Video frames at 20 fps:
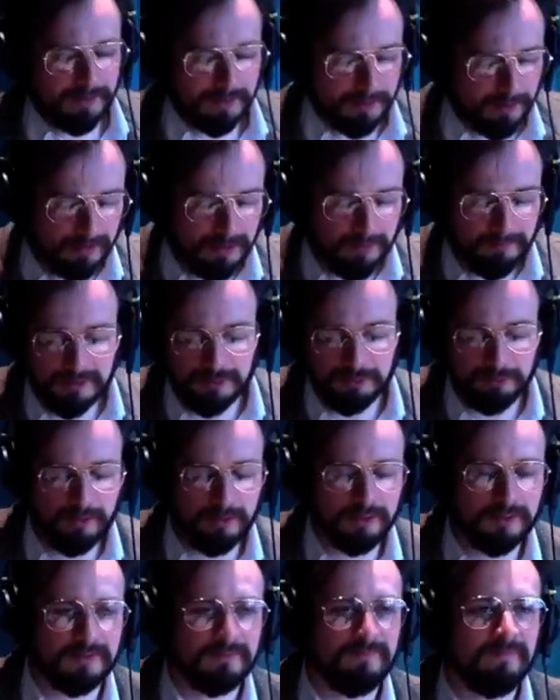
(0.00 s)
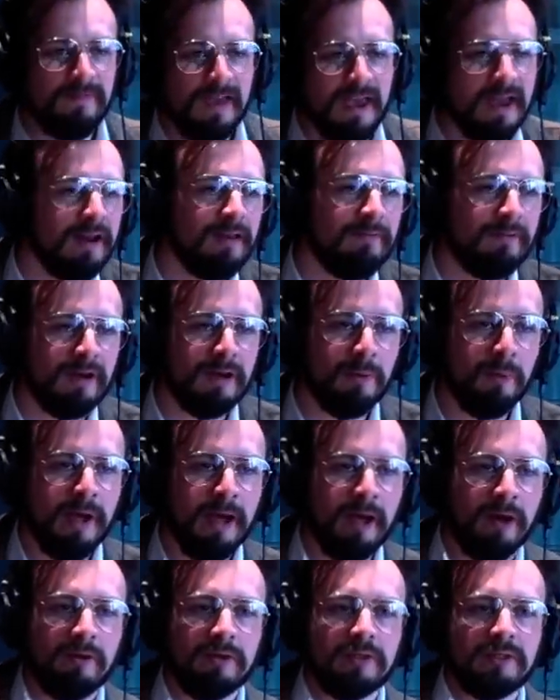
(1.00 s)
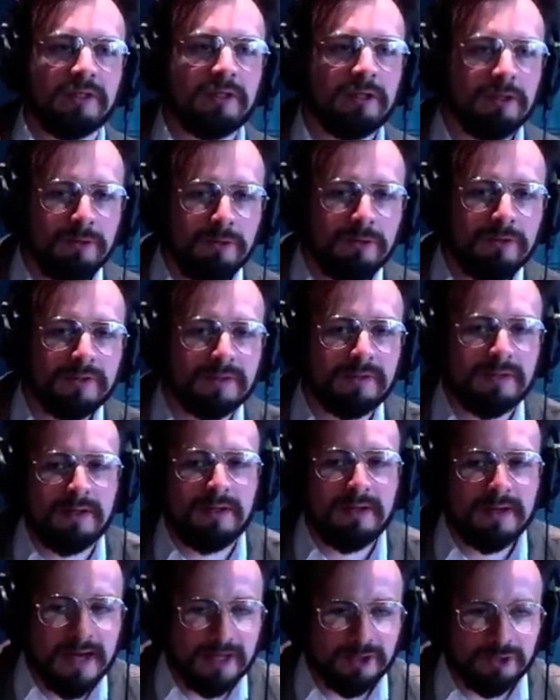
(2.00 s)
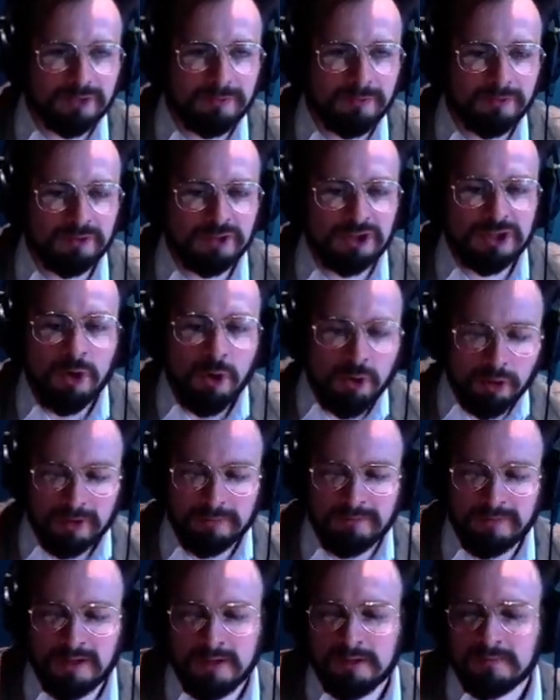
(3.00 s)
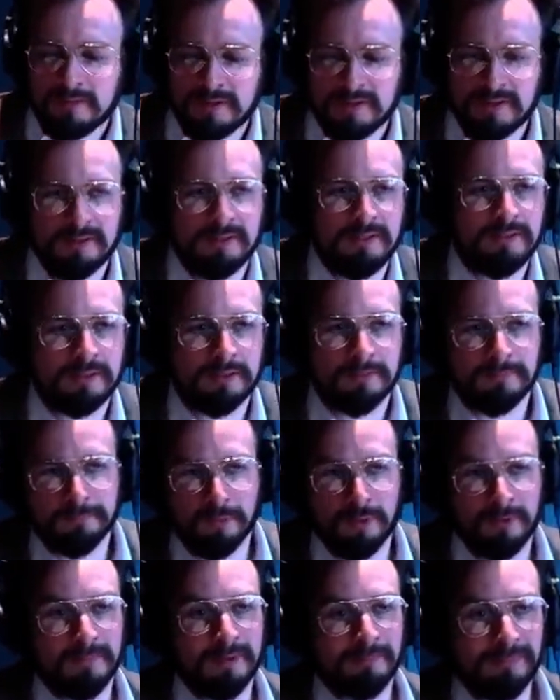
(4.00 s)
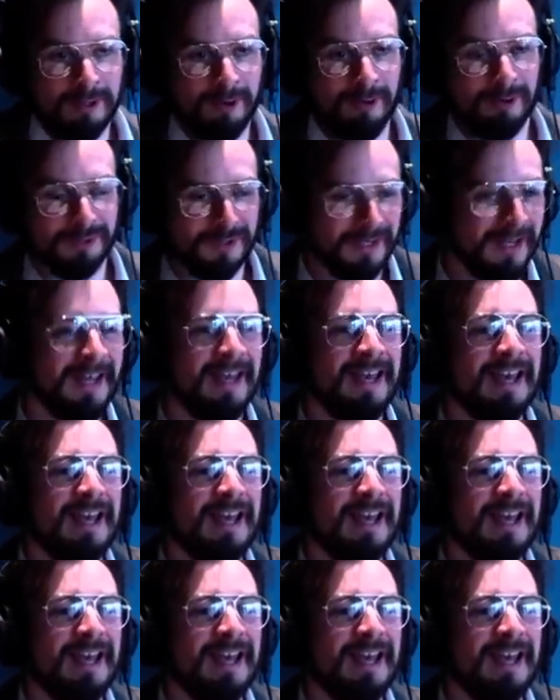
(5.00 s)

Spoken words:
And something that Victoria does very, very well is use the natural geography of the city to inform the plot.